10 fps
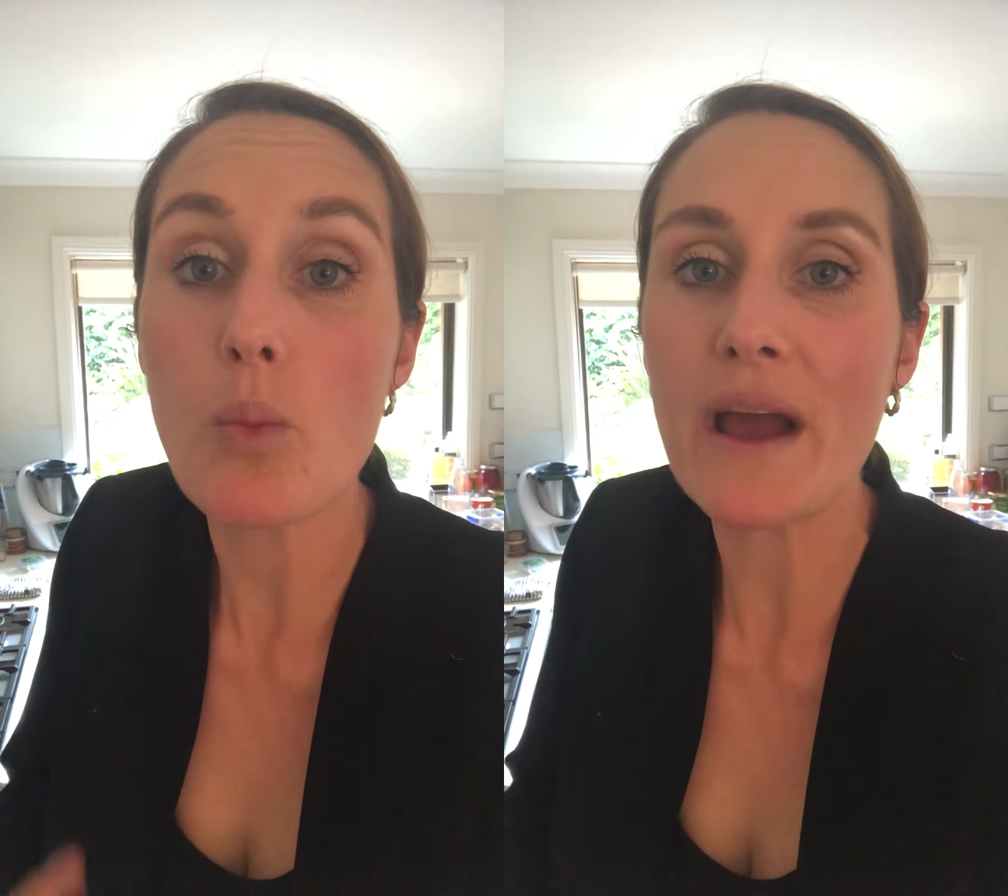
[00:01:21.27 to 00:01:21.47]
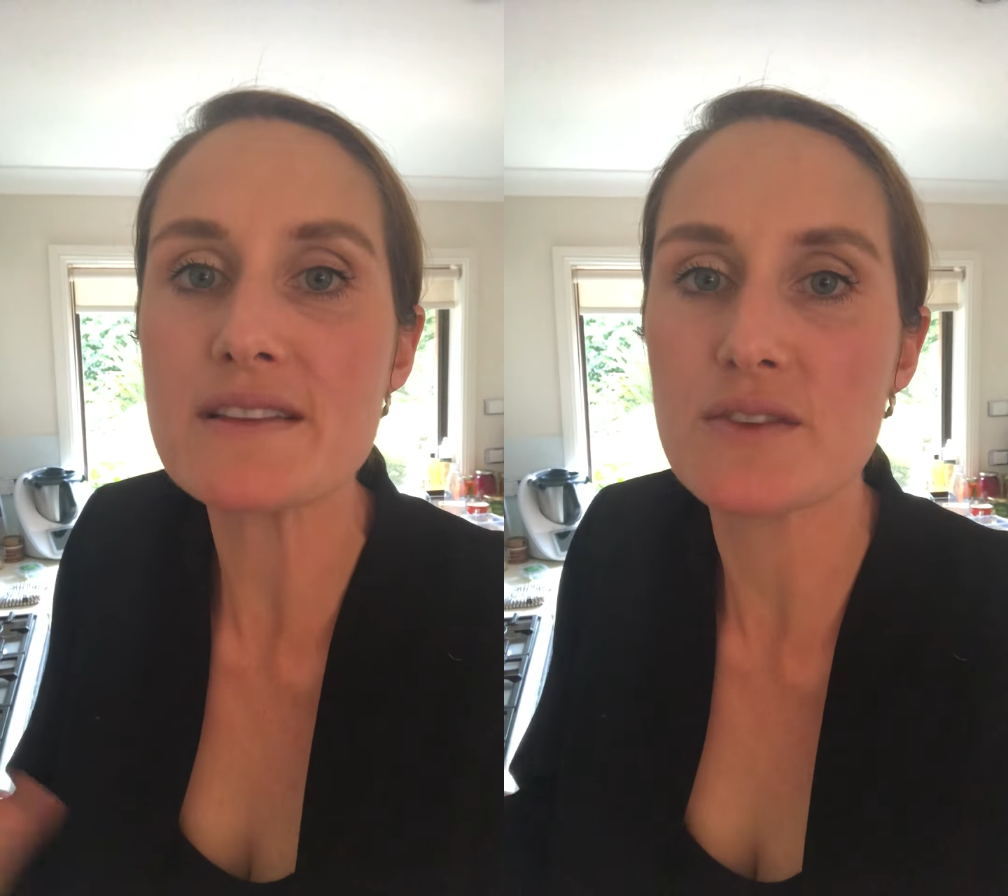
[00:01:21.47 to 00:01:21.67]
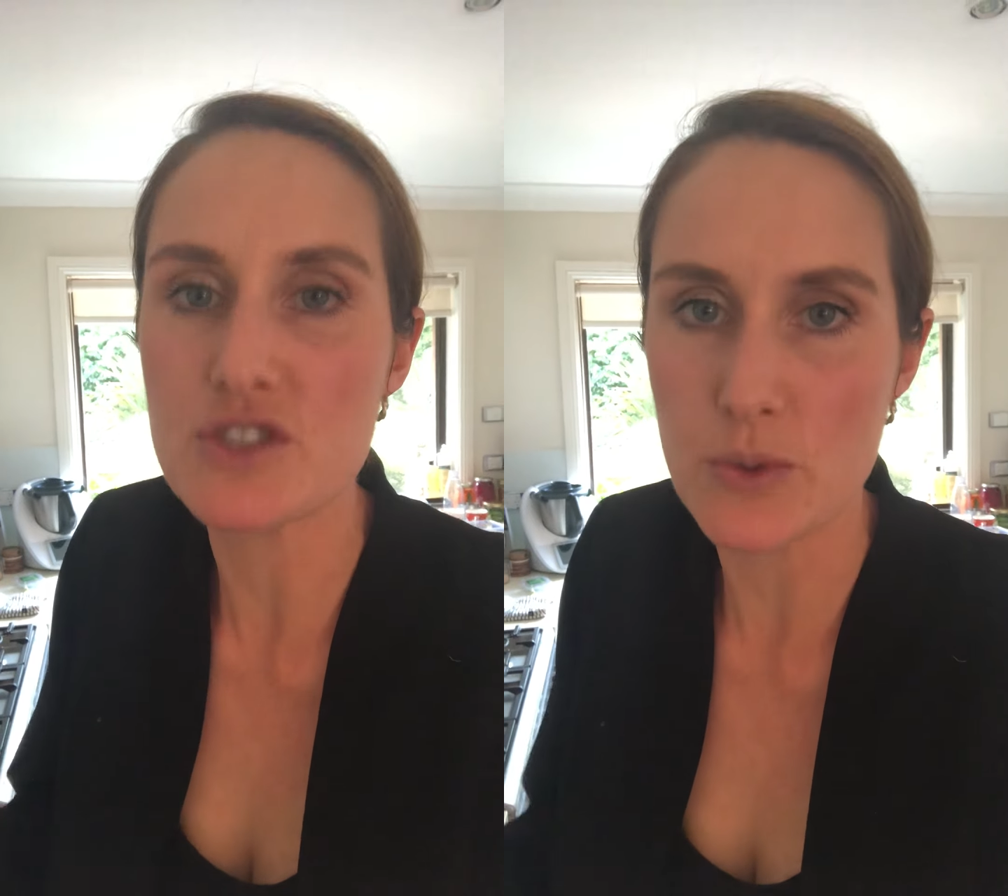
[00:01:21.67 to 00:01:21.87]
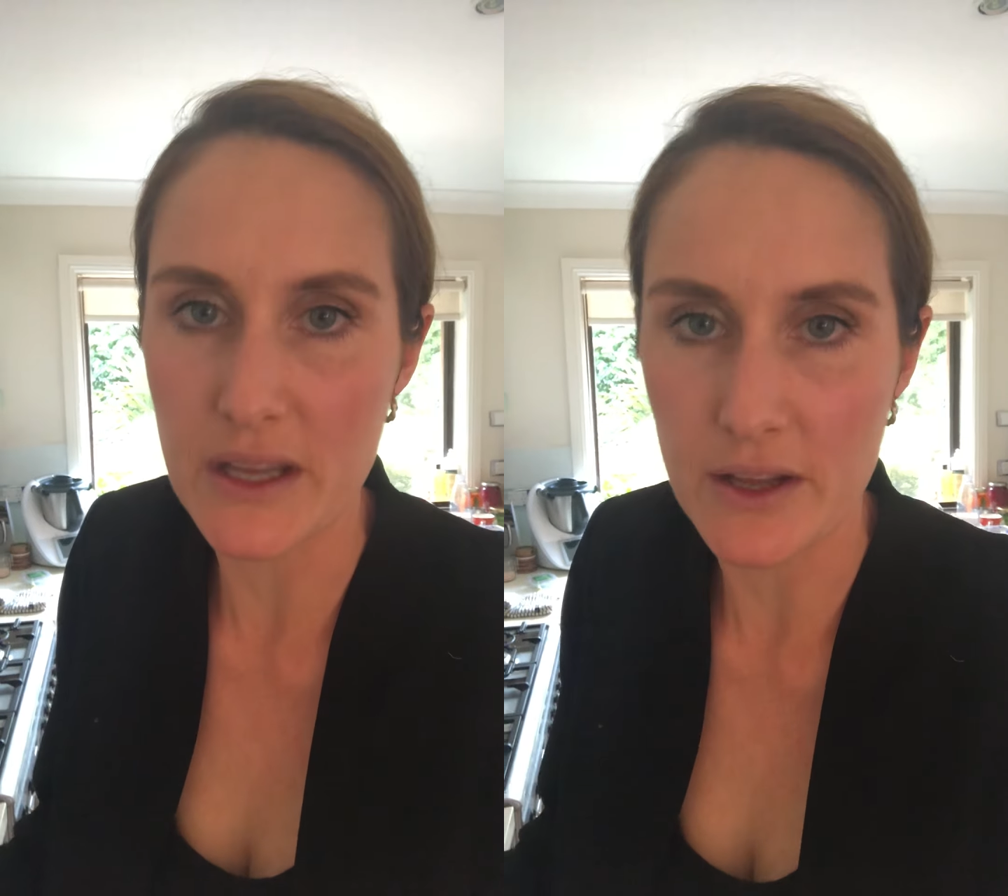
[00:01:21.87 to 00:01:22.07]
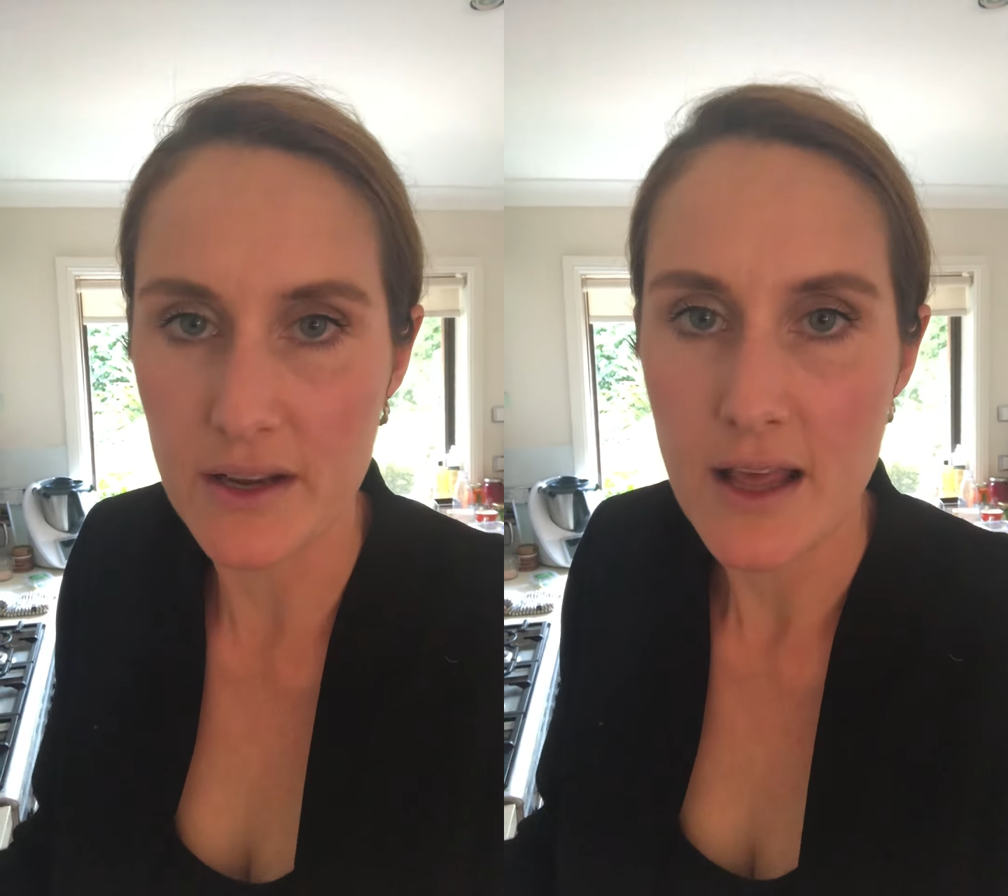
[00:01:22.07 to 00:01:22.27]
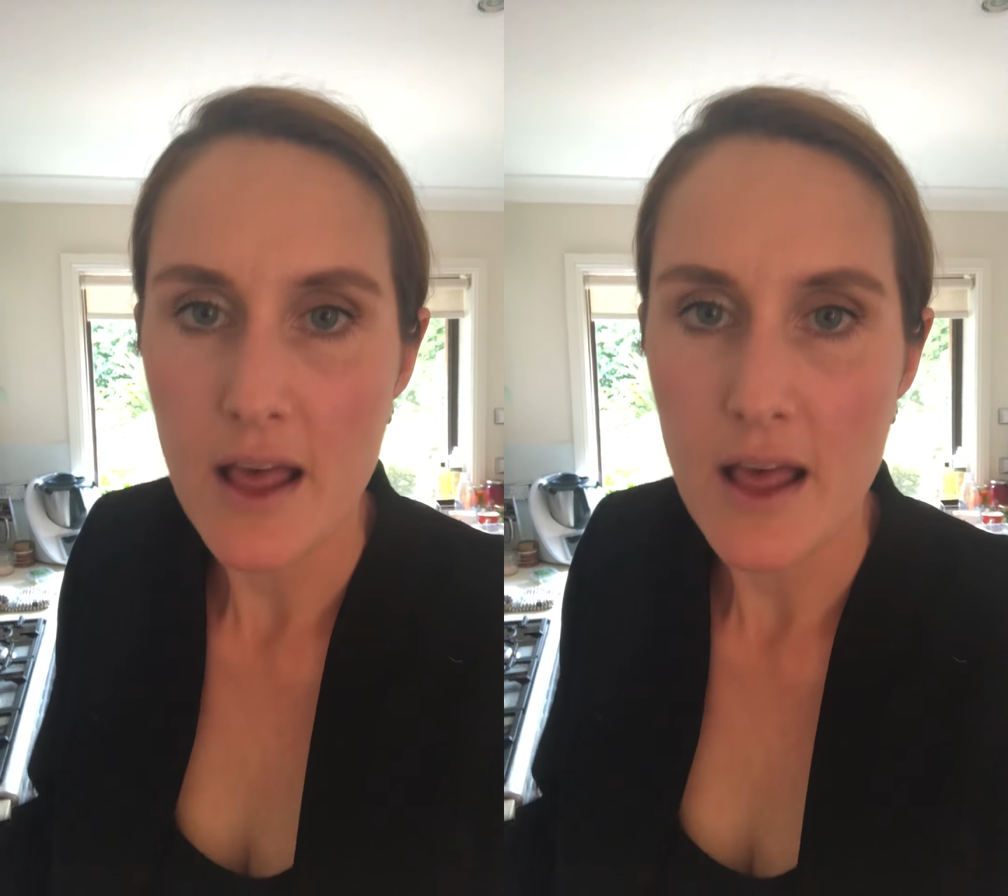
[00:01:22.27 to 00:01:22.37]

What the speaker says: ways of doing it.